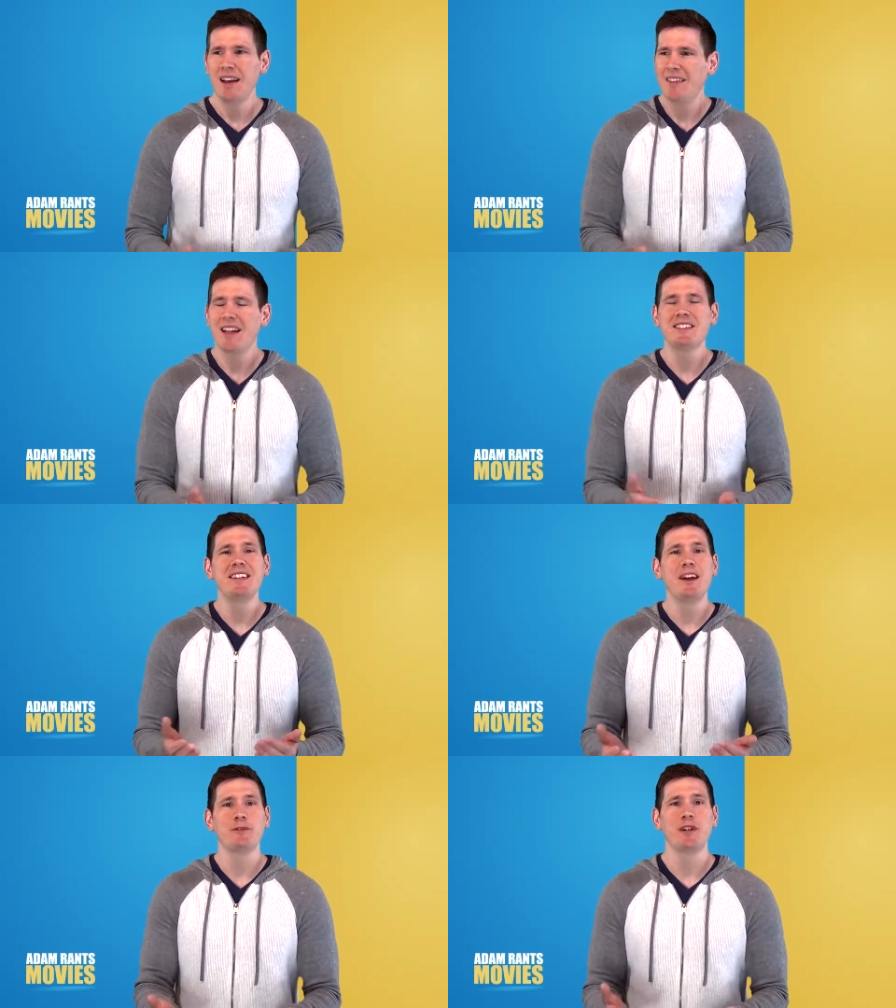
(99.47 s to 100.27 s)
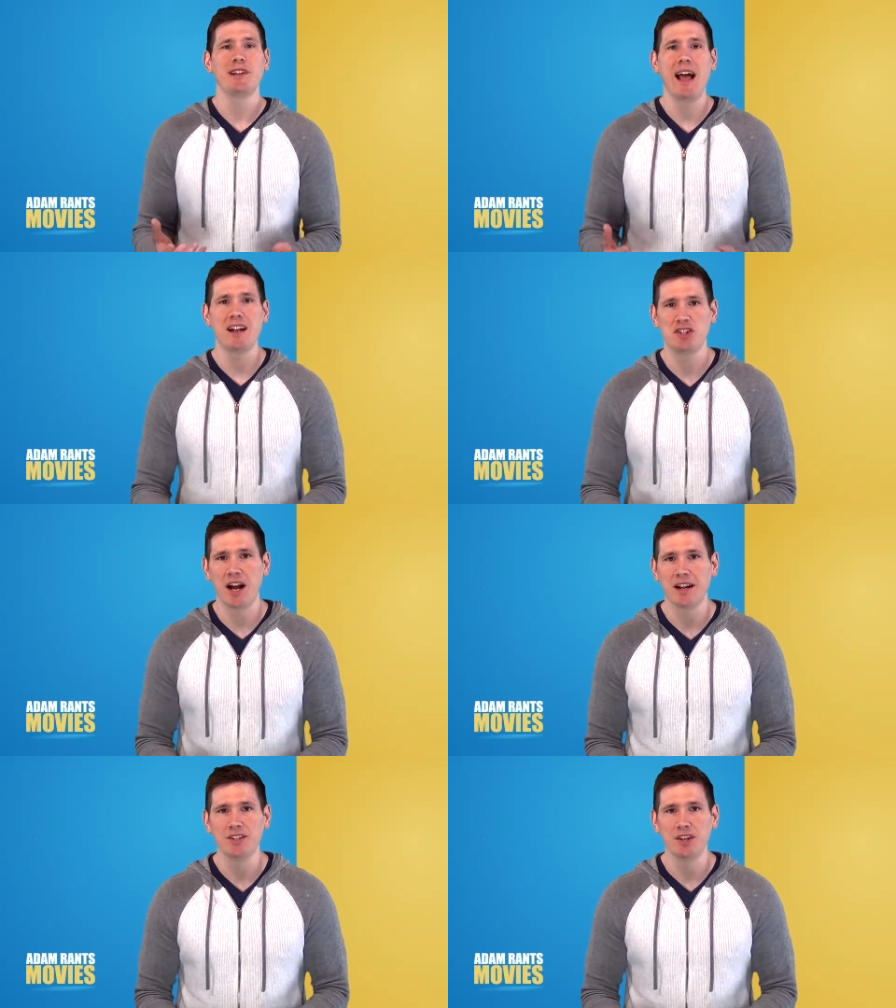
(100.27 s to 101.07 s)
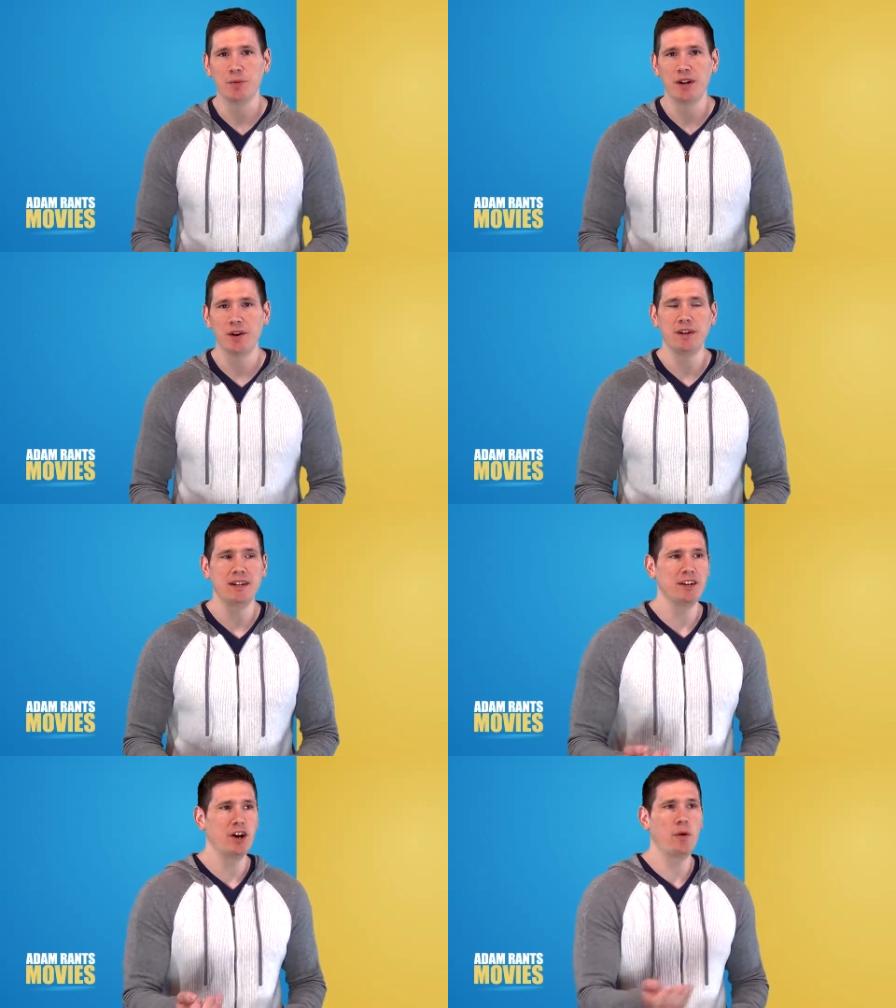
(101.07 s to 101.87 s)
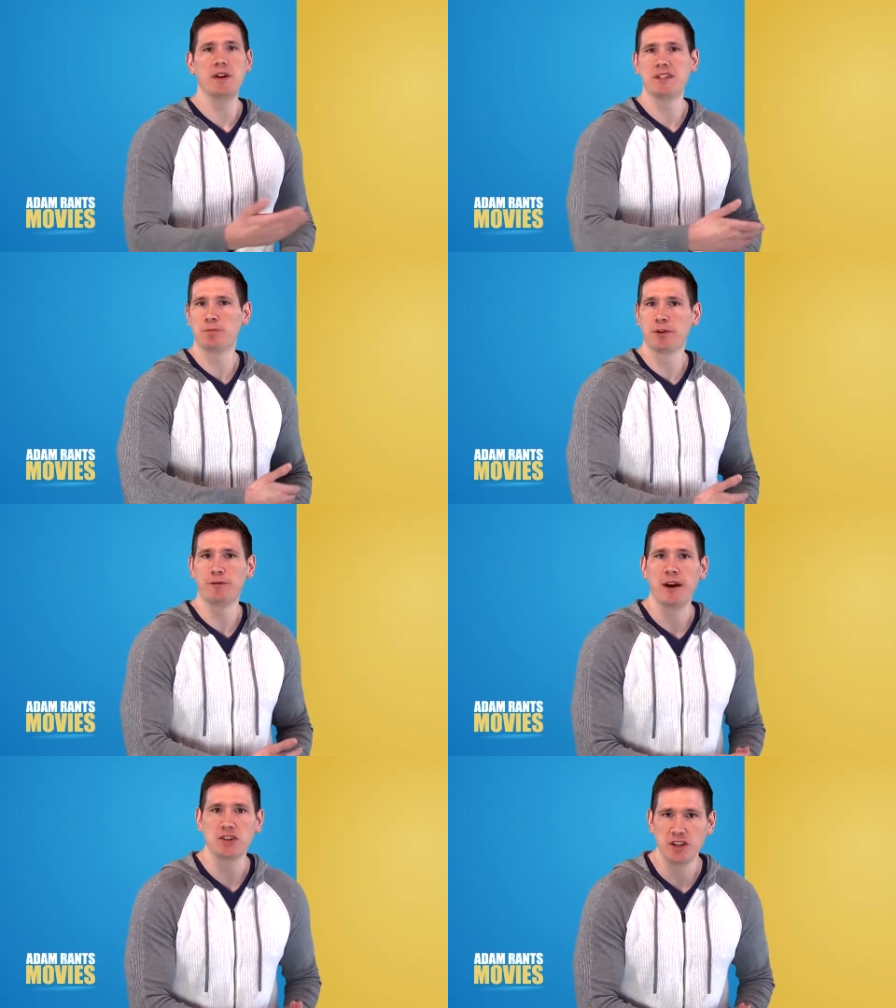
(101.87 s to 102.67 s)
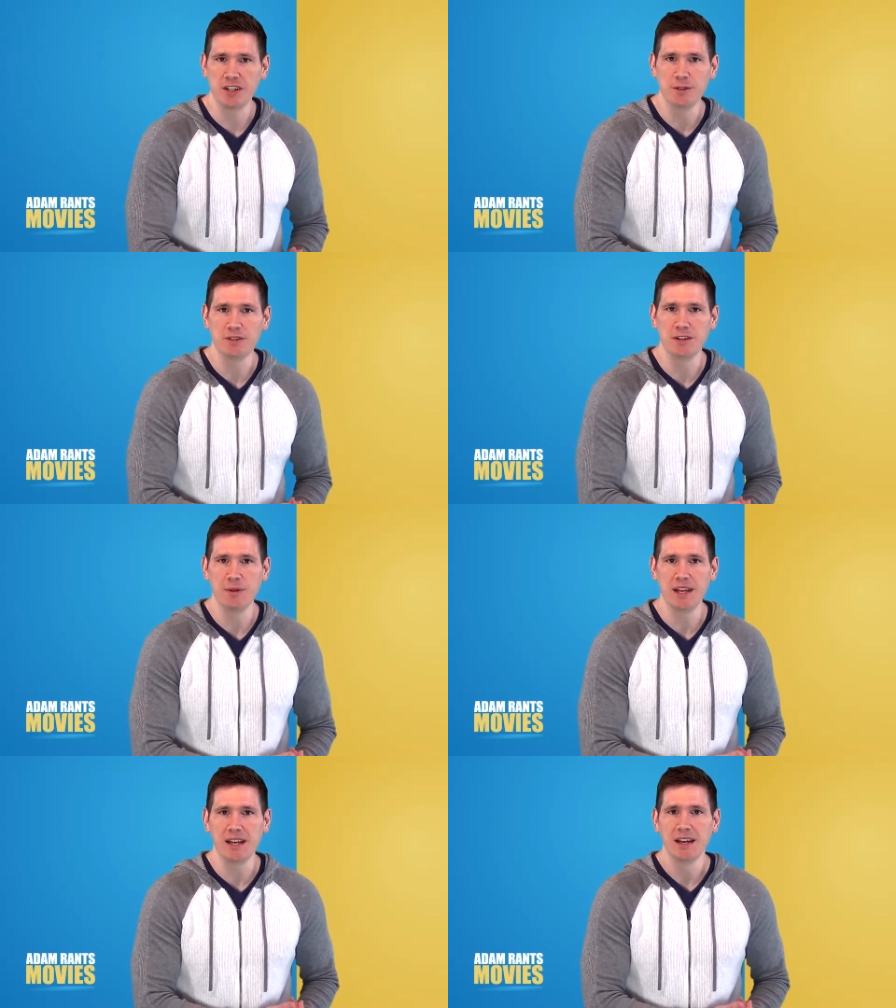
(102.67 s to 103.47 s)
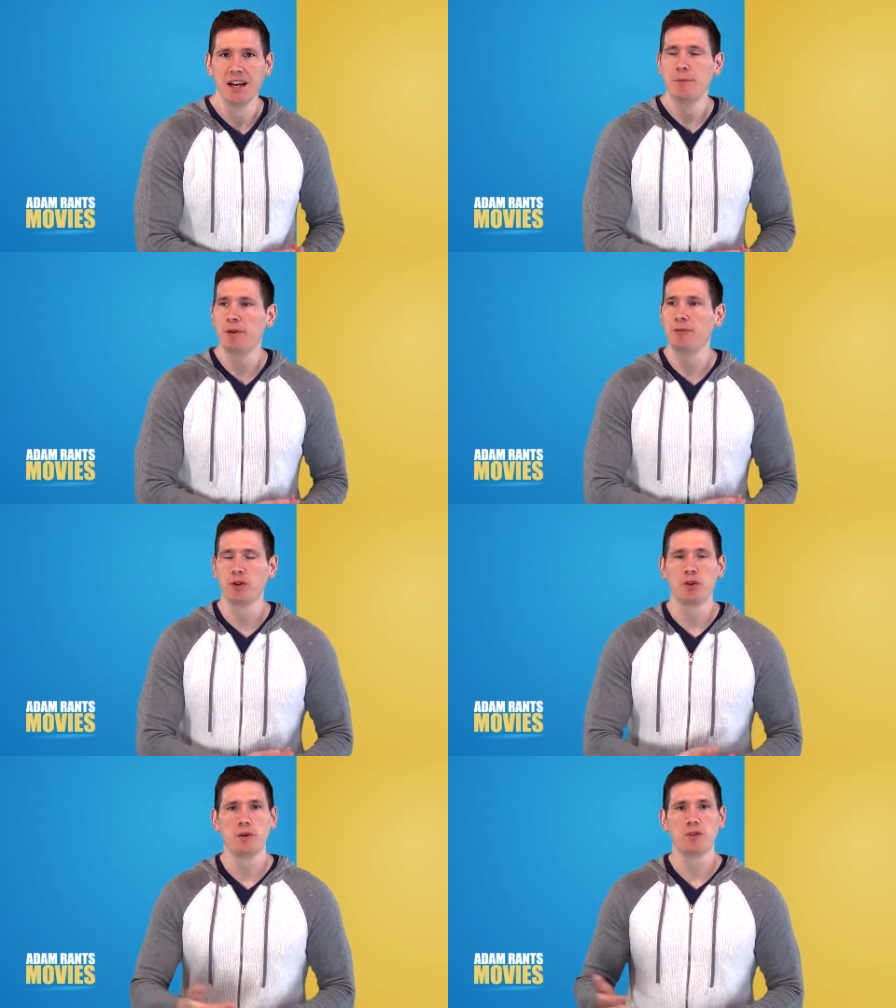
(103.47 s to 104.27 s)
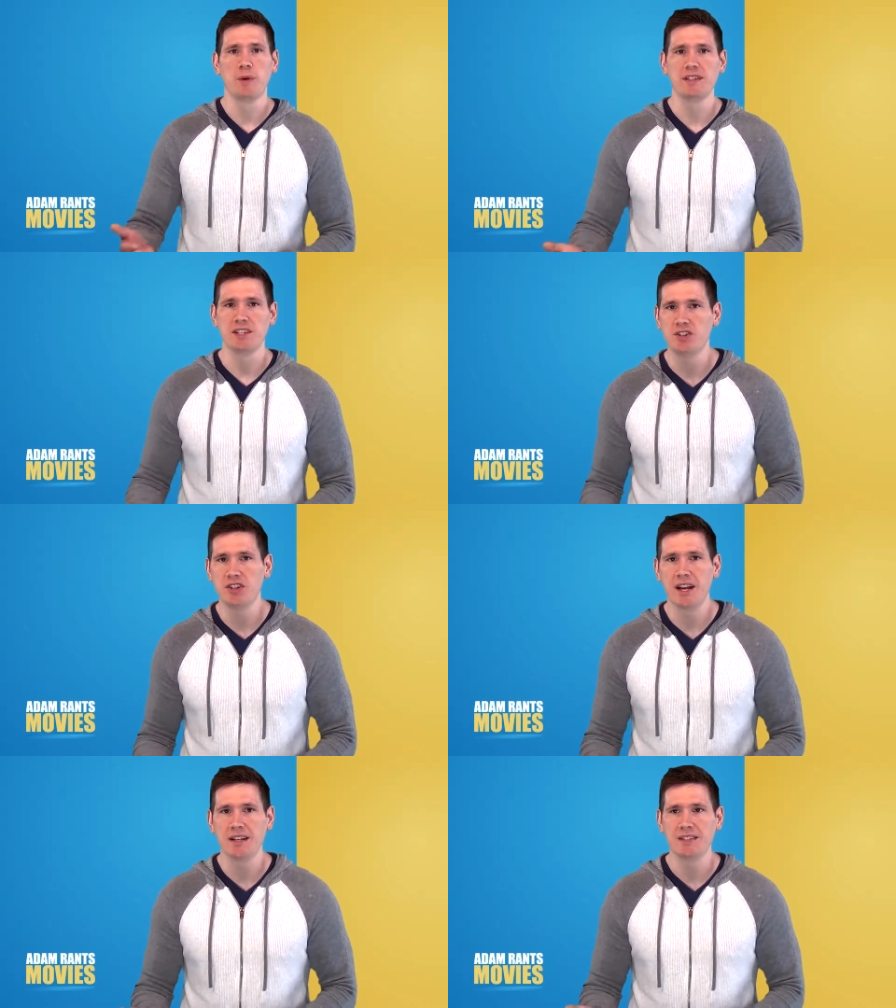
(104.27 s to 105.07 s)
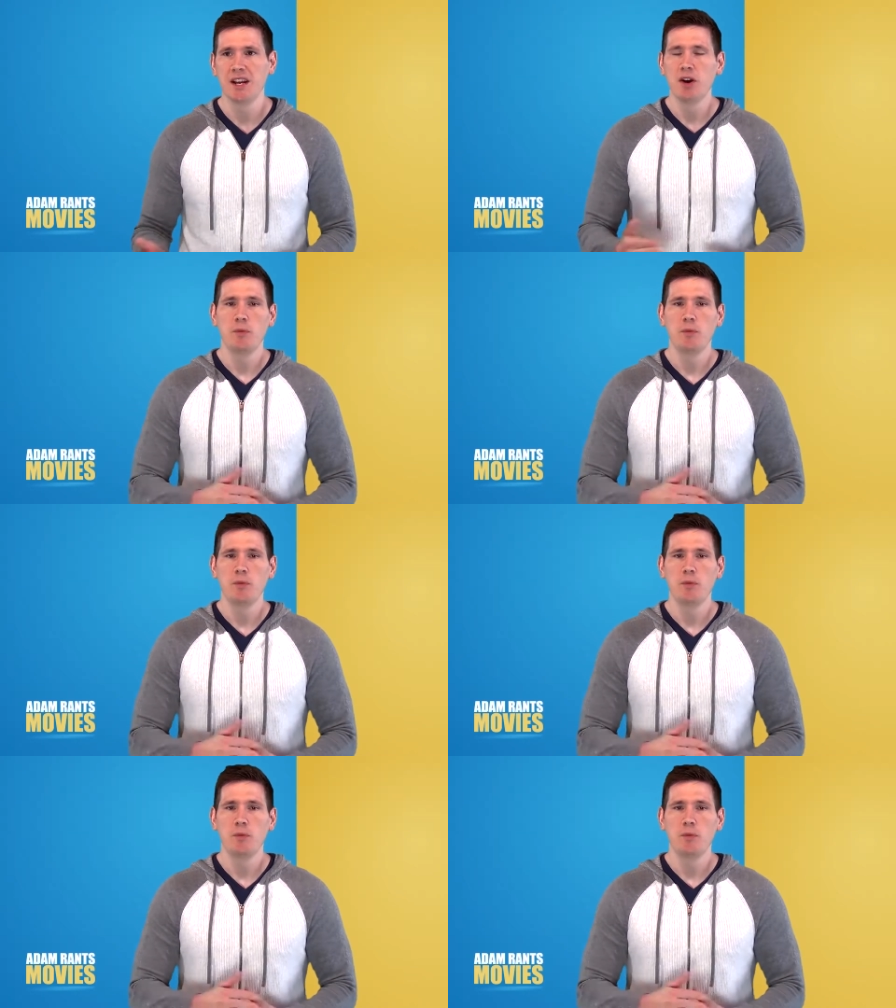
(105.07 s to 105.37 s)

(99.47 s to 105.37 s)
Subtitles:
And that's enough to latch onto. We don't need to know what his profession used to be before the world went to shit.